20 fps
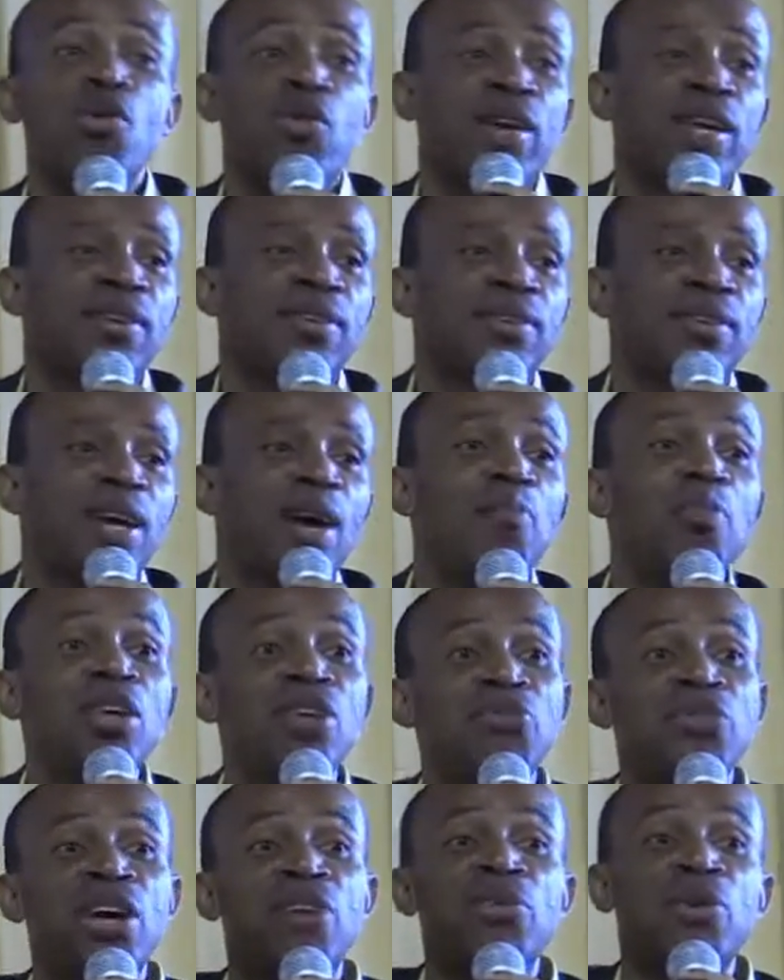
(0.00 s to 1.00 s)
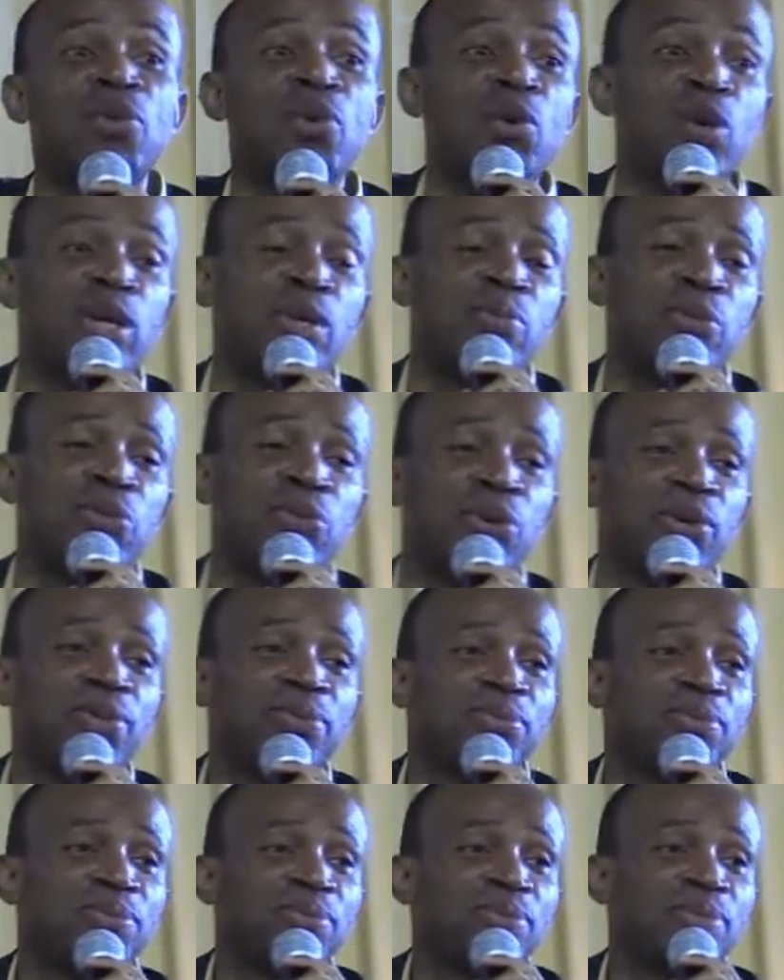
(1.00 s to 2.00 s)
worry, how many of you have ever worried
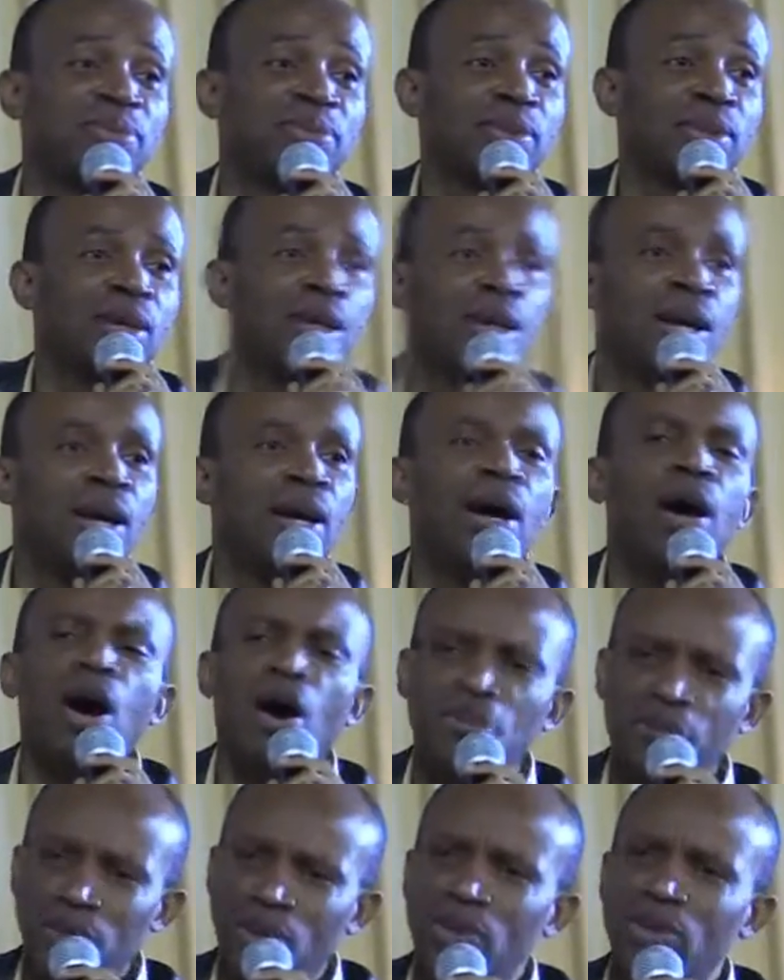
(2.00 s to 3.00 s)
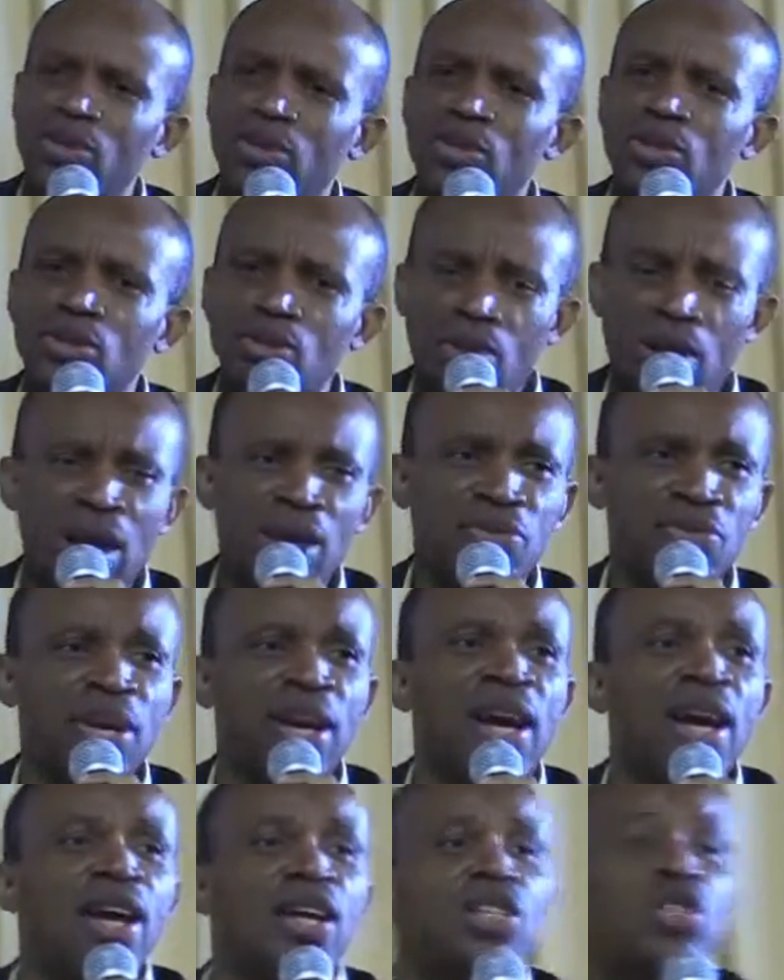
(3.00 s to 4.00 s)
before? Of course you have.